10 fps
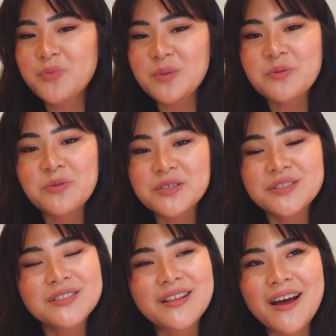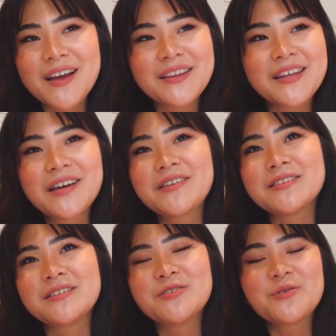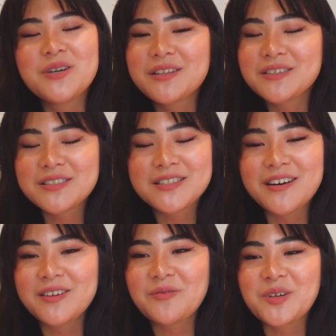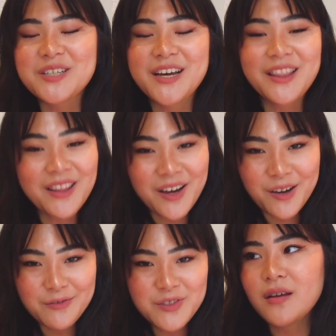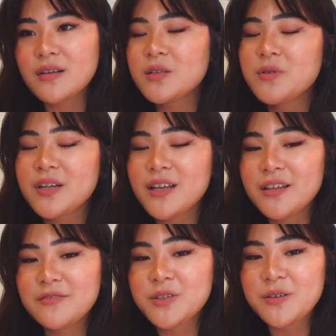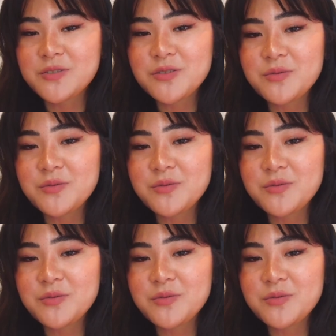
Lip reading: people were just lying there and enjoying the sun, which I loved. Another one I loved going to